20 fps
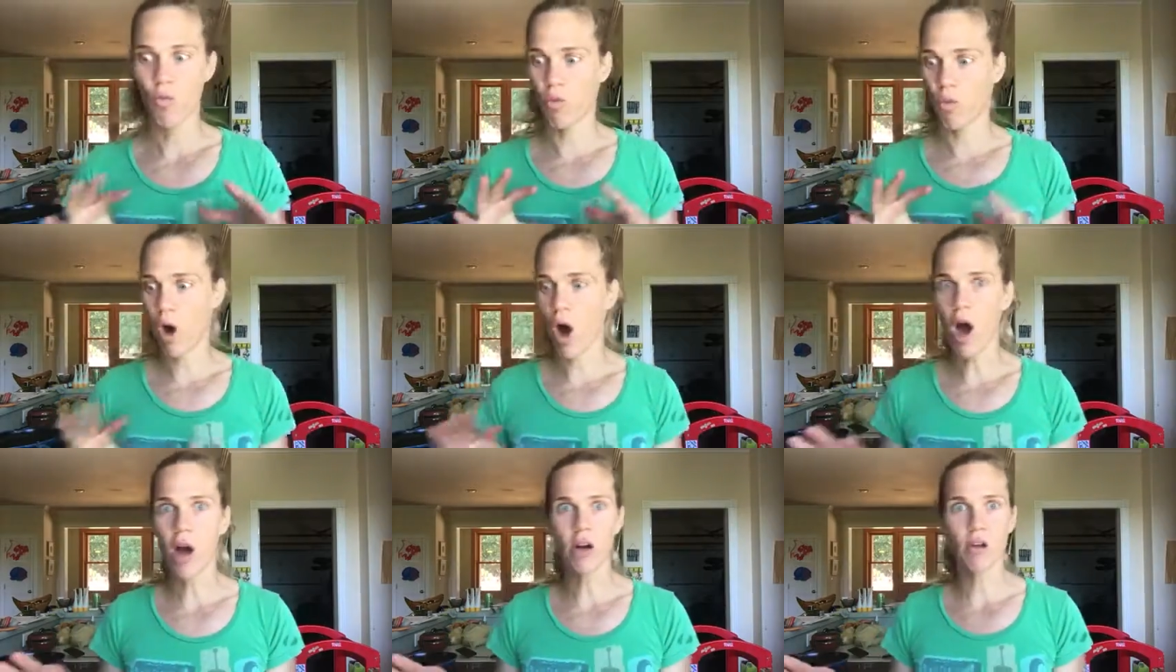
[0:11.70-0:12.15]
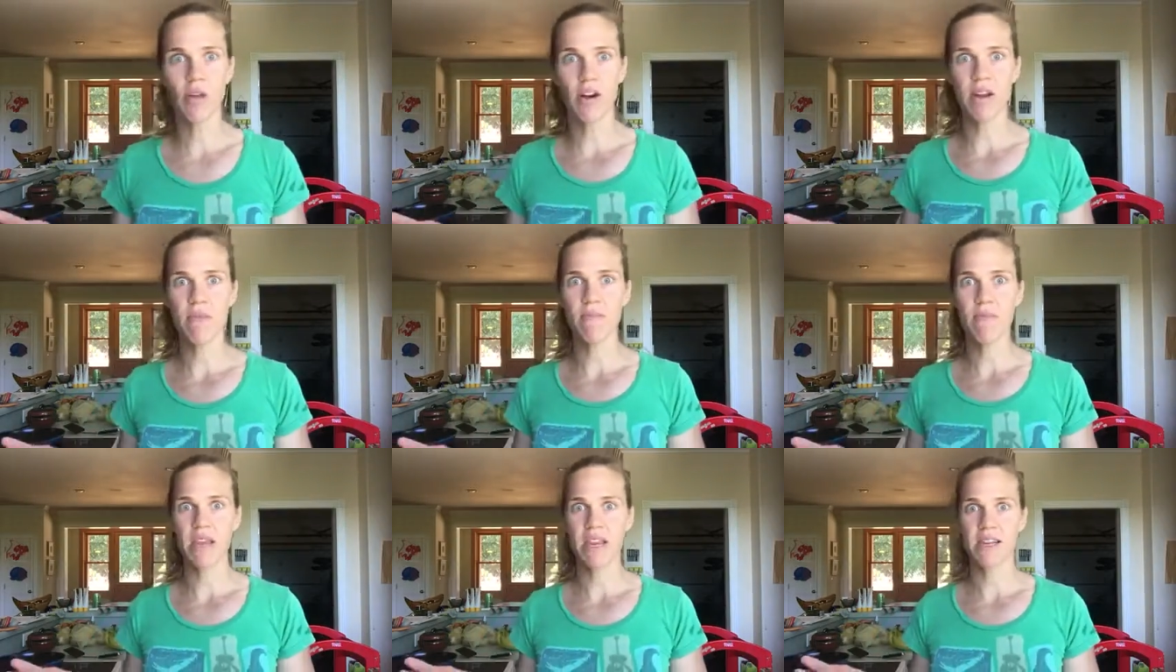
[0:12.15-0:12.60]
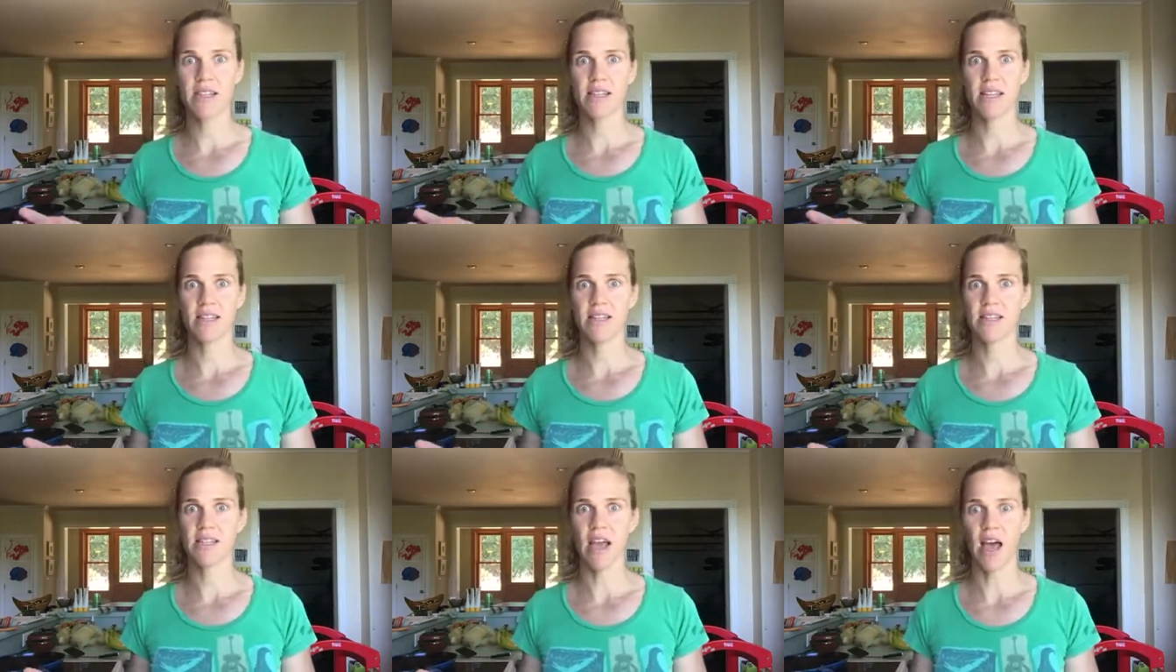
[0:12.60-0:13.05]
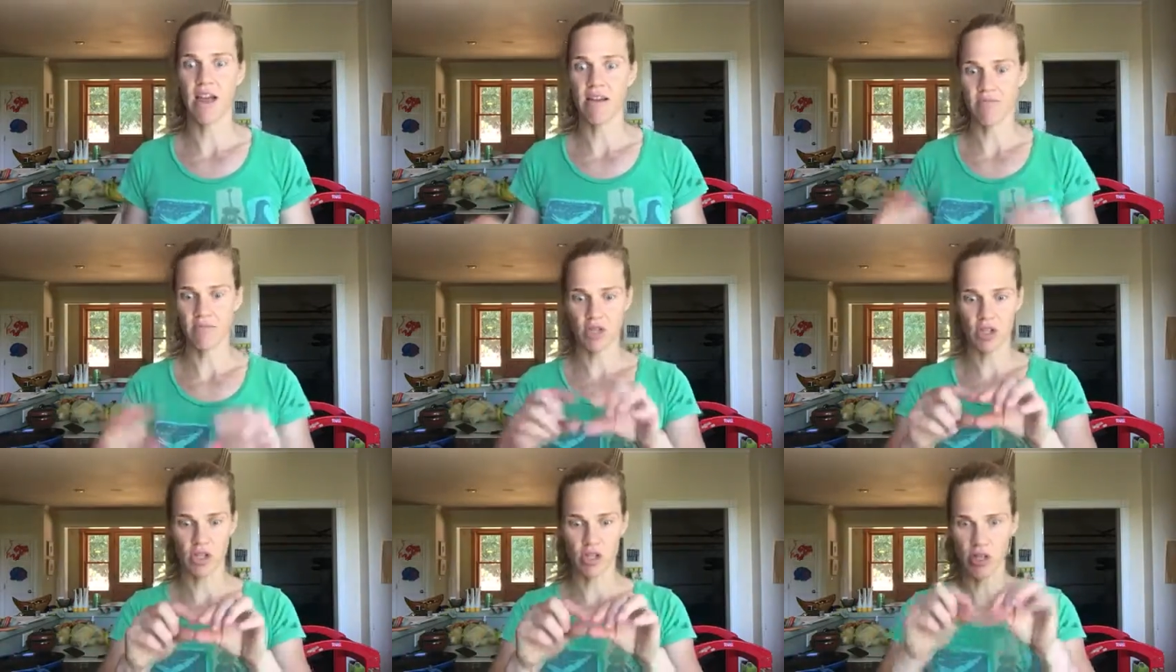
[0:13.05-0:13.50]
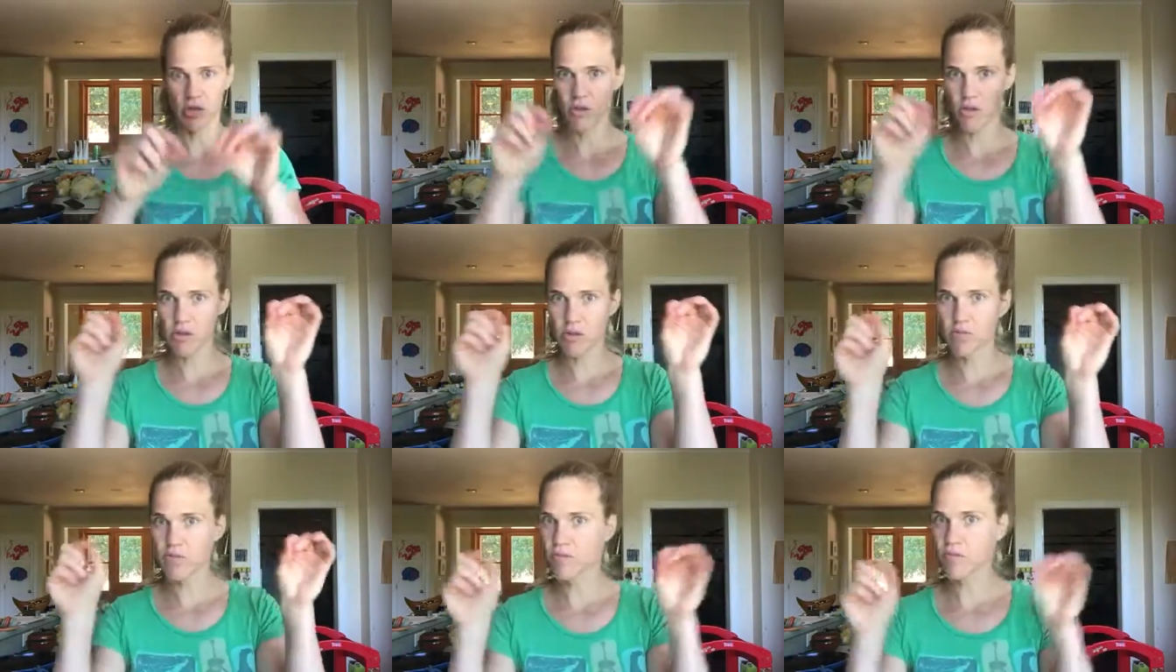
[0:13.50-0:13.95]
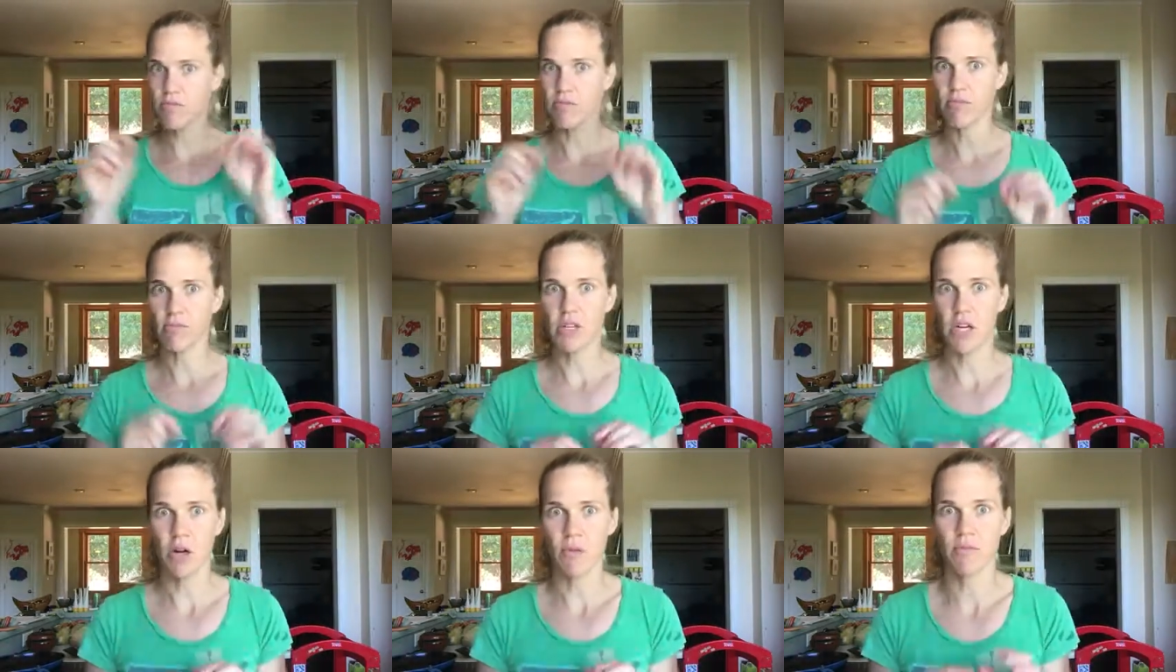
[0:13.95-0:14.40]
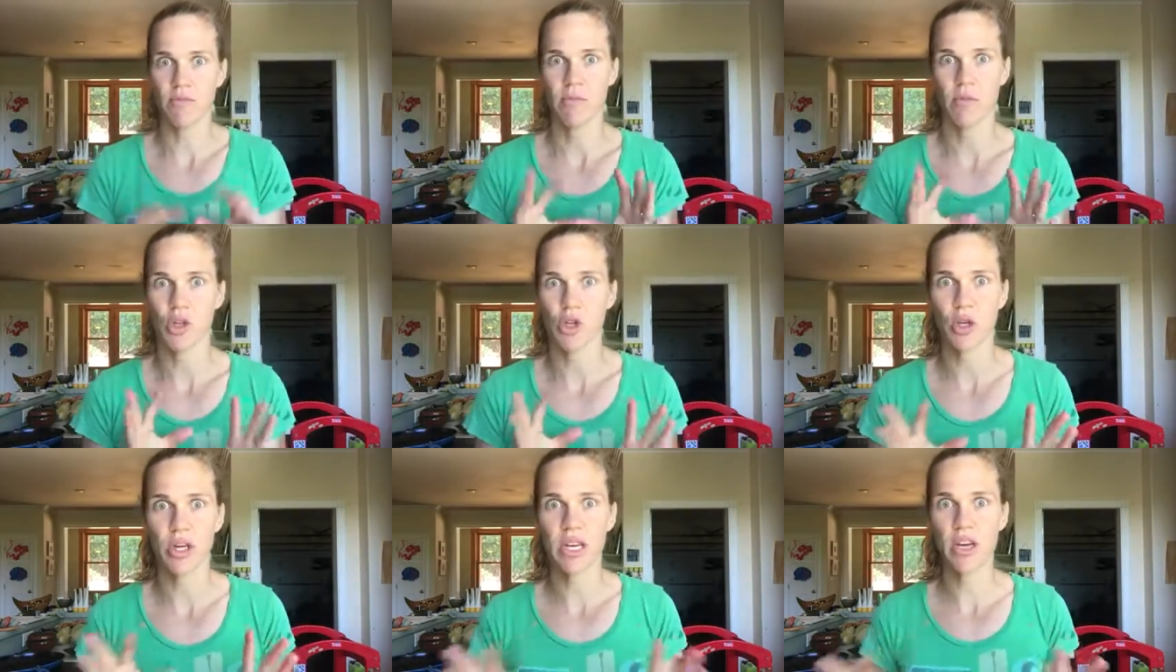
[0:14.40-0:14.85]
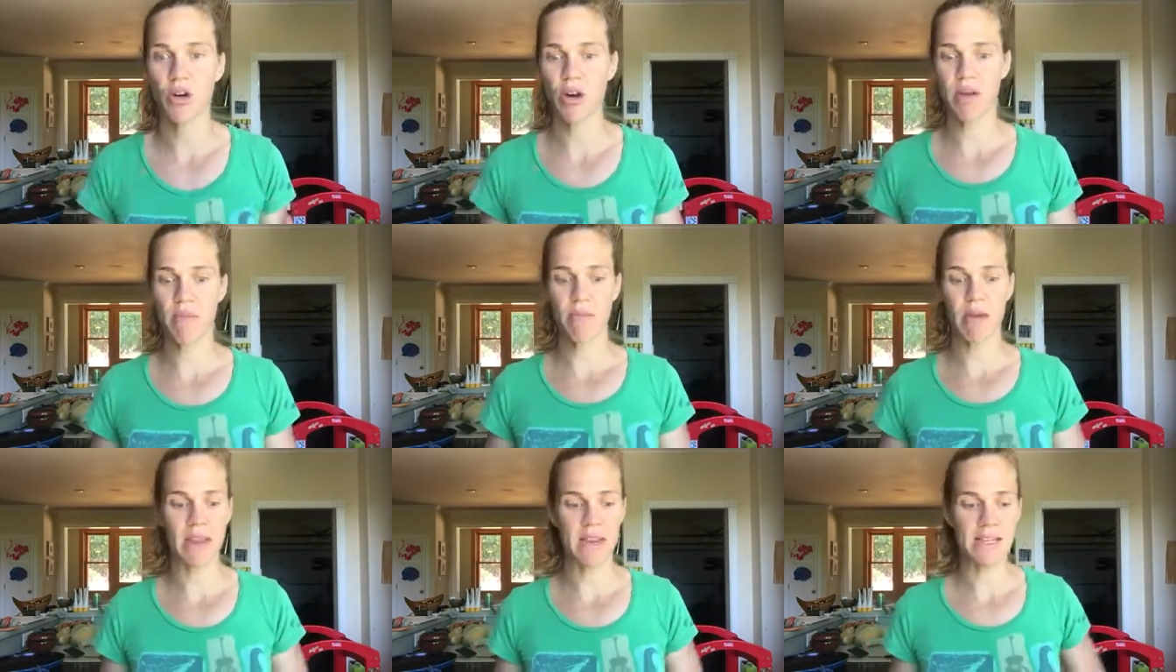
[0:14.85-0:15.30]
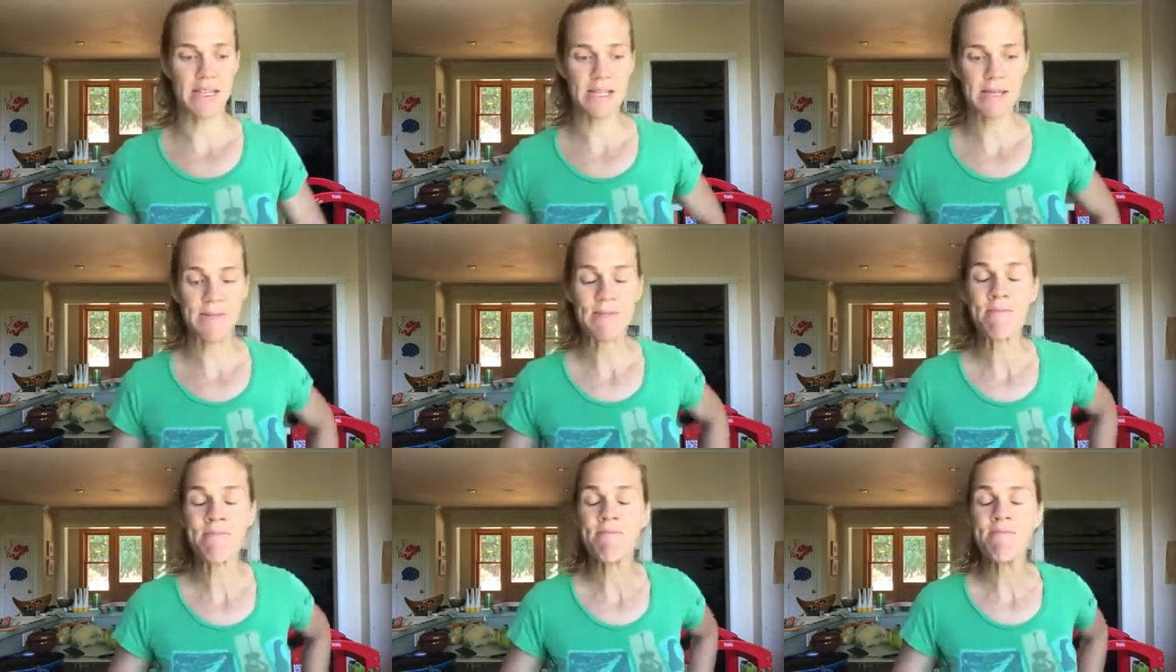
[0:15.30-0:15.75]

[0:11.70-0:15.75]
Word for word: raw green beans on the side, just those, you know, stringy green beans.